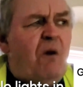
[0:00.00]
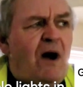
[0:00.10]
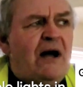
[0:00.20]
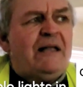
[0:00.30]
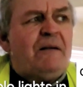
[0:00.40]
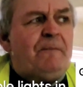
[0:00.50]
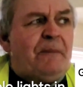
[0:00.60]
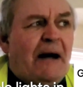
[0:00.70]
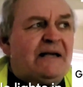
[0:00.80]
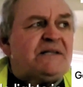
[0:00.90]

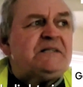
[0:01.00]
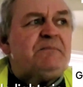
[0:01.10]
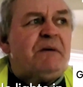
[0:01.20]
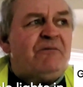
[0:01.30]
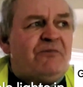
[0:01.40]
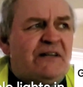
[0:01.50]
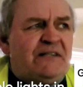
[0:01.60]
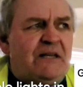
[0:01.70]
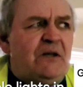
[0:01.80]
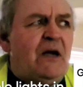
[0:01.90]
require bikes to be
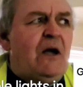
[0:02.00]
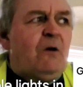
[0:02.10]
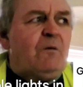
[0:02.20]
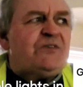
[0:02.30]
fitted